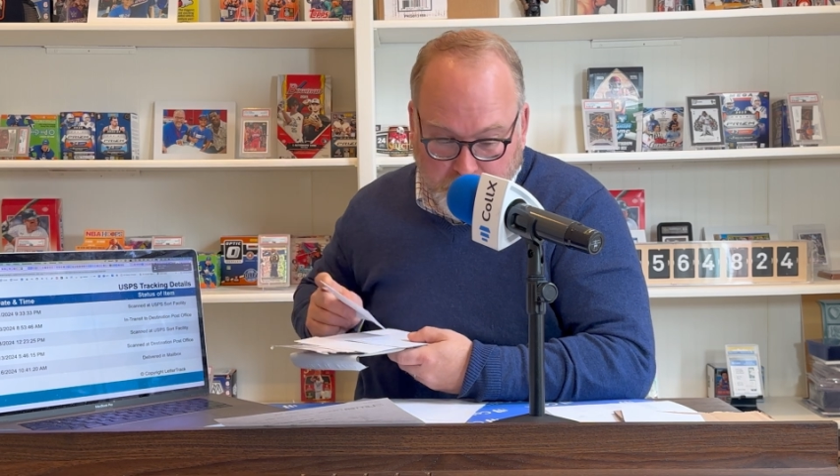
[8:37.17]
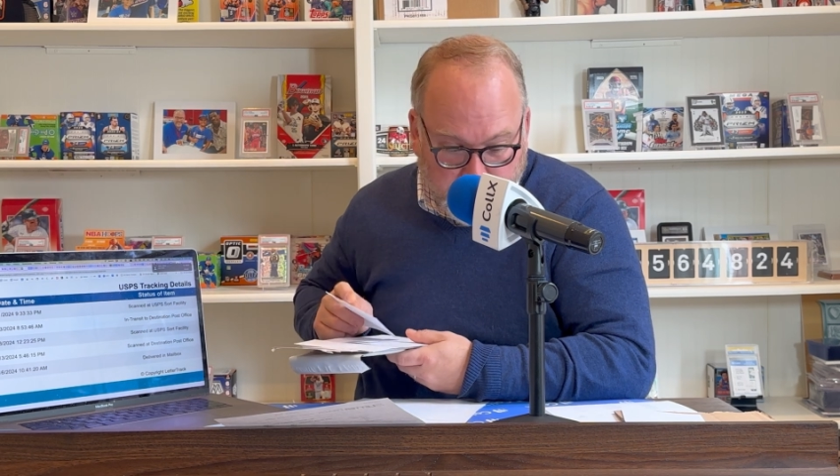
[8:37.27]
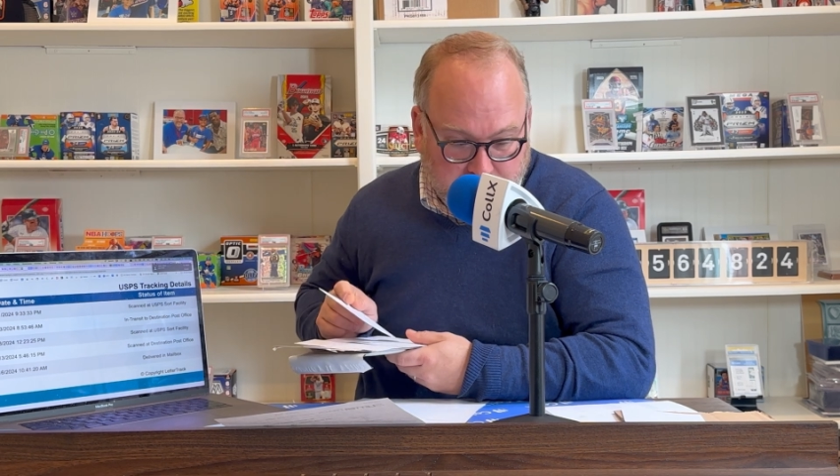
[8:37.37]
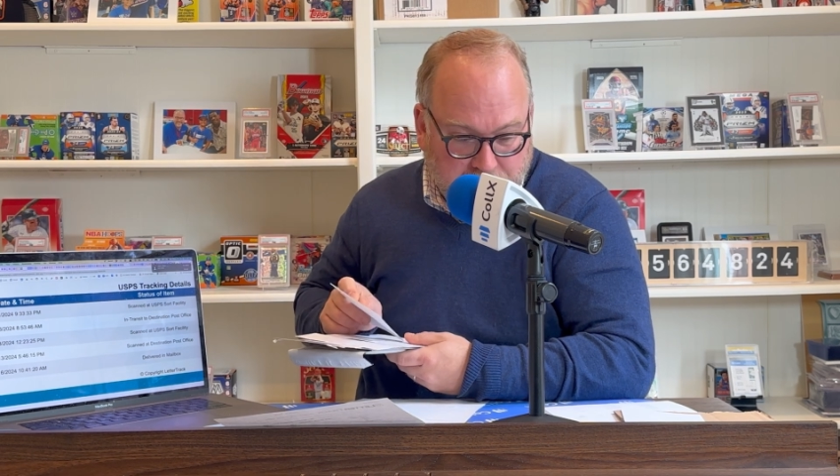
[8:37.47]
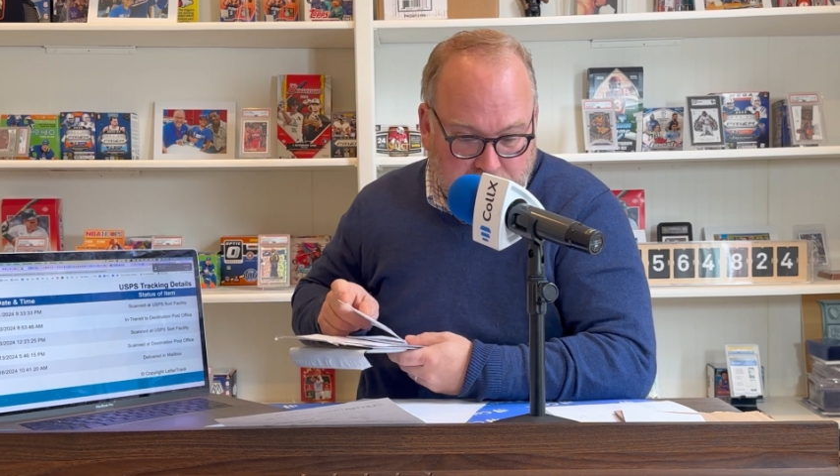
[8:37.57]

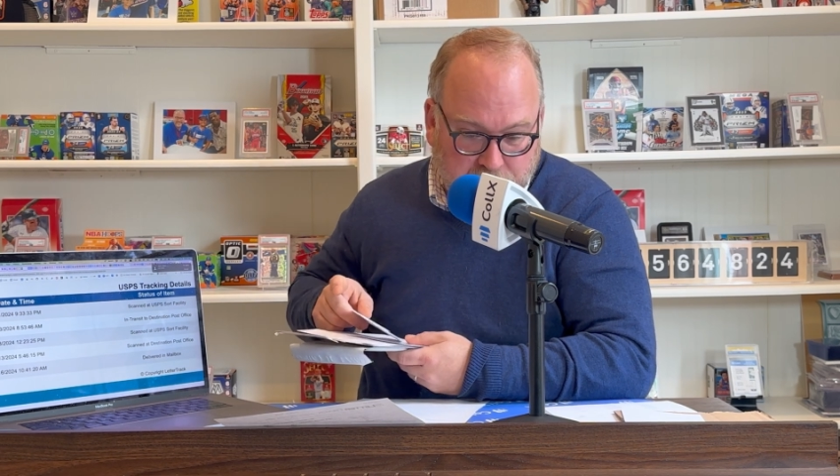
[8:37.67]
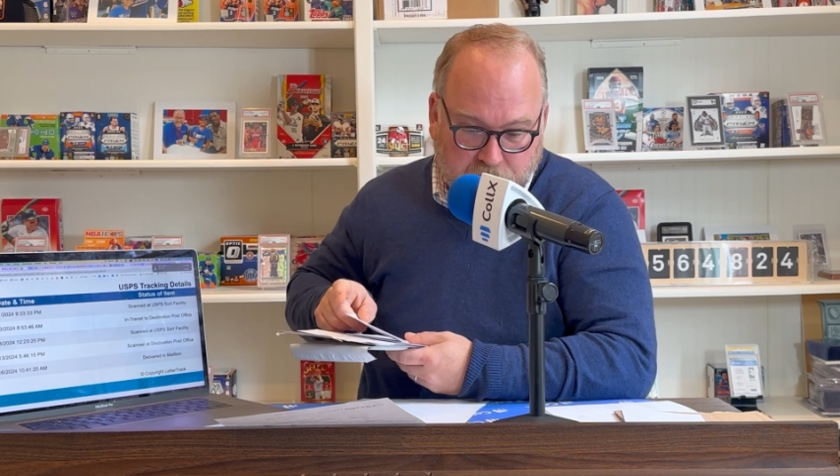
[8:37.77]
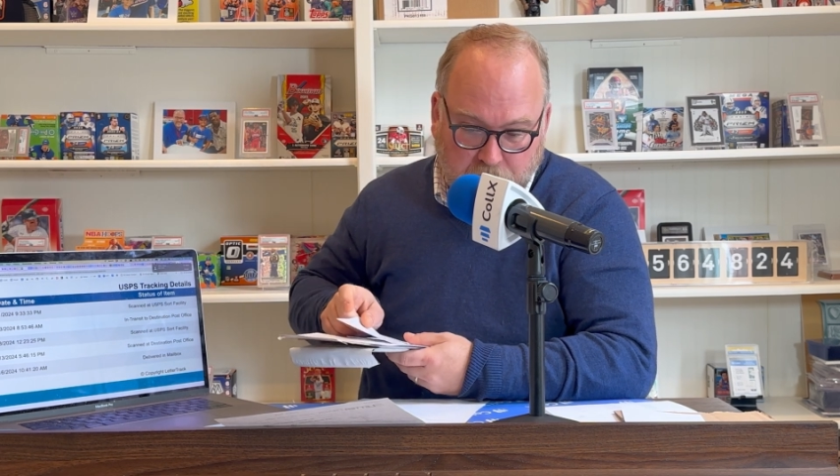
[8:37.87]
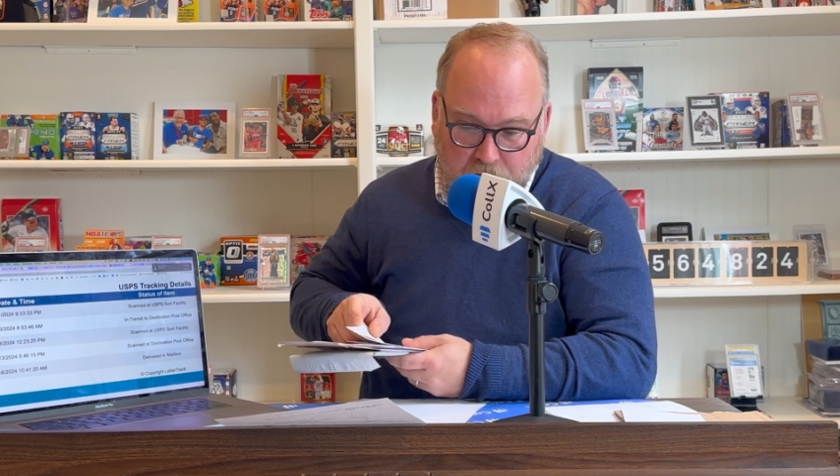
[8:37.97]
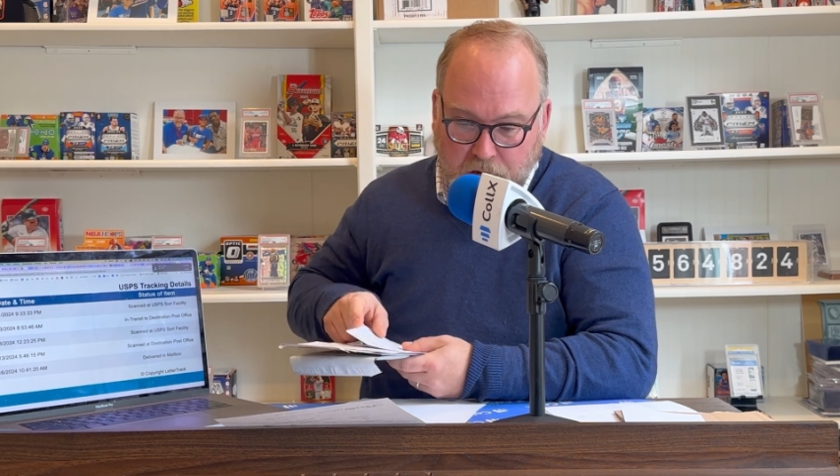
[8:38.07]
Most of
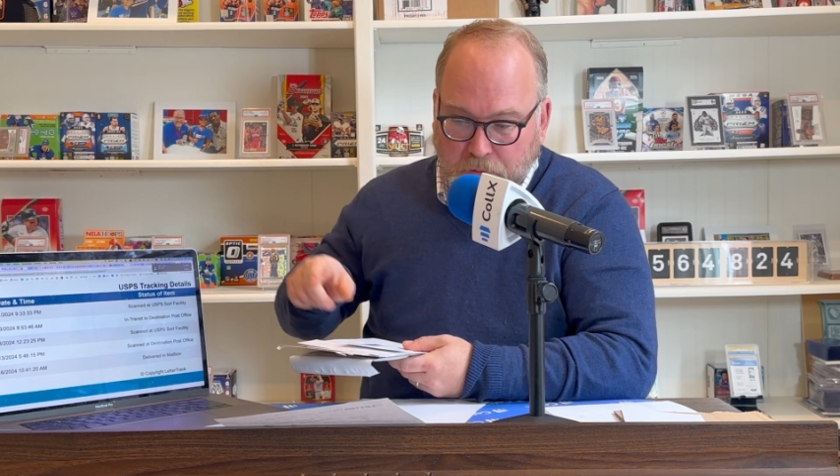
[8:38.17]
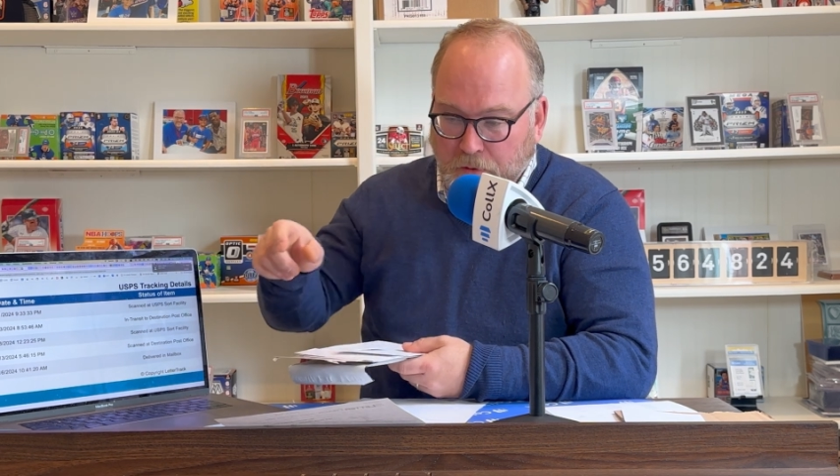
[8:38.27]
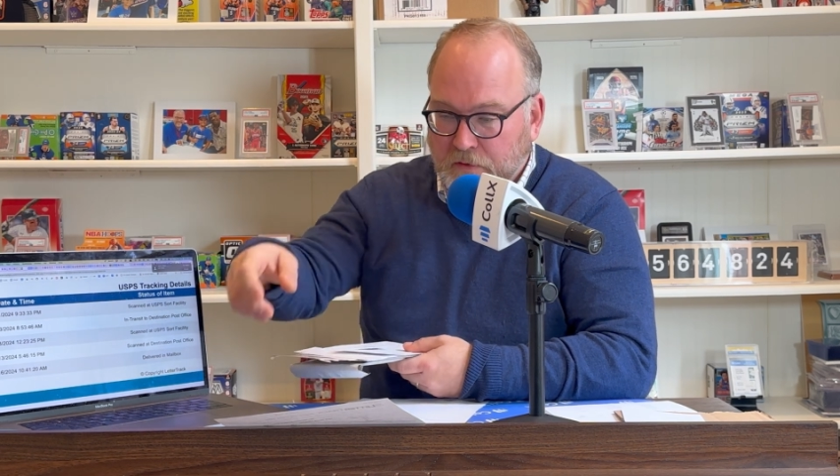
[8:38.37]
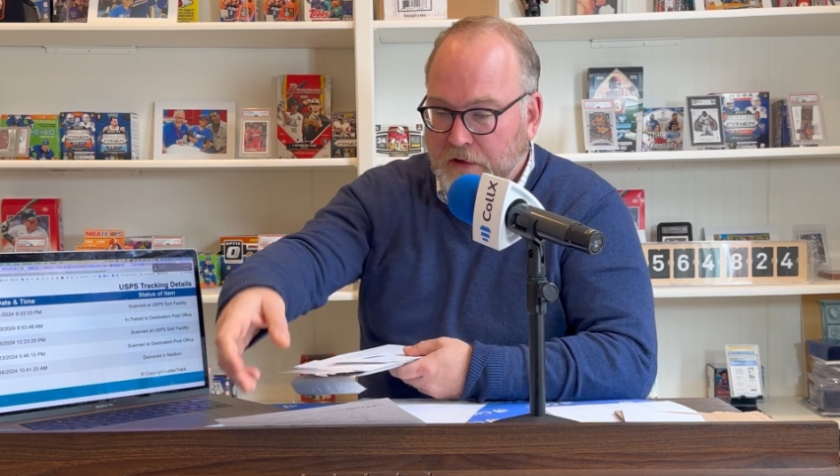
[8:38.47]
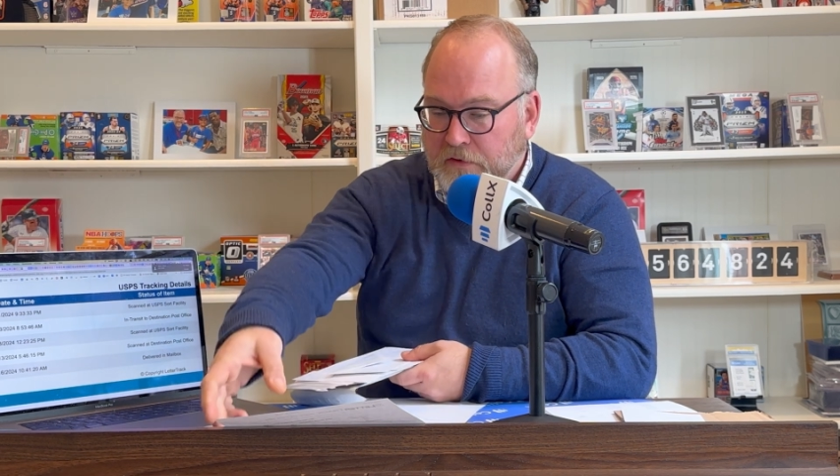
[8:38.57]
these, when we
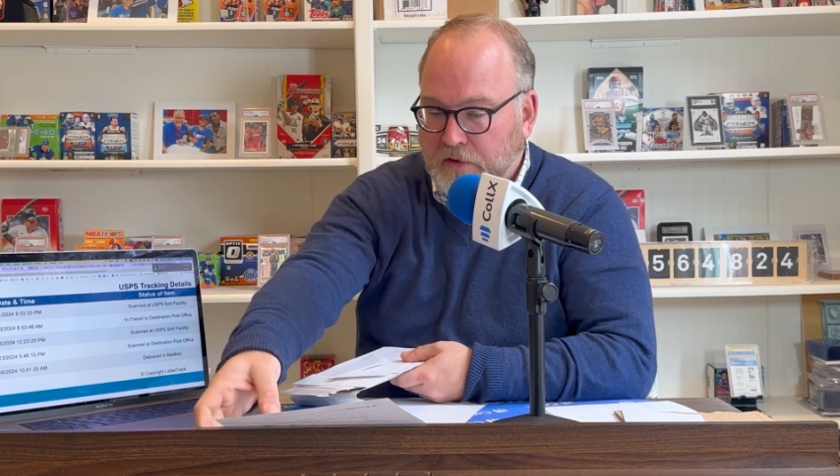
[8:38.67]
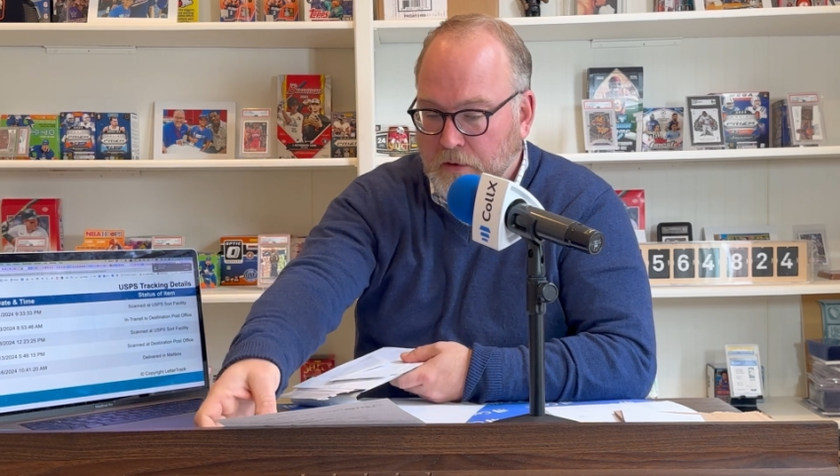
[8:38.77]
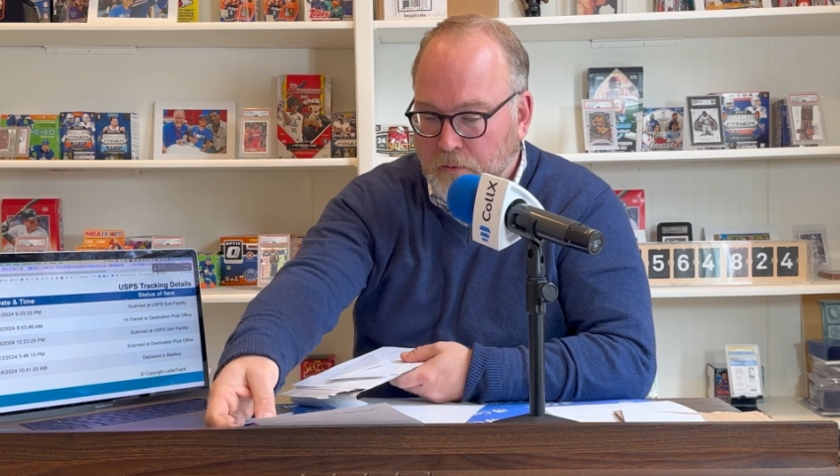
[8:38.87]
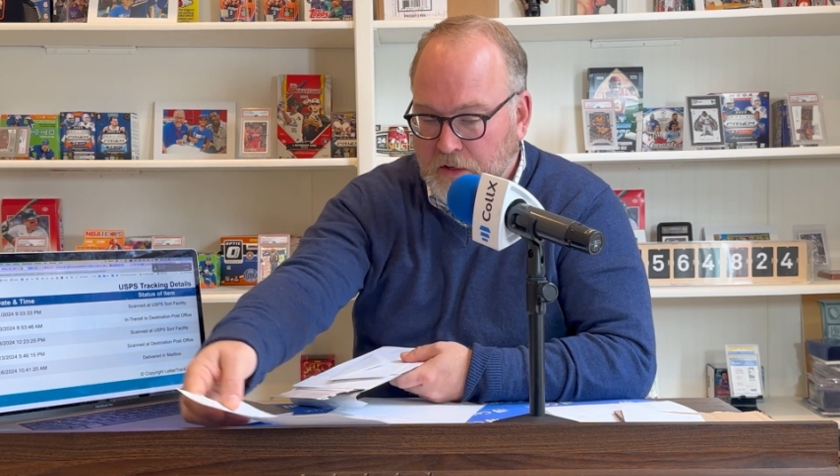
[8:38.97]
were testing,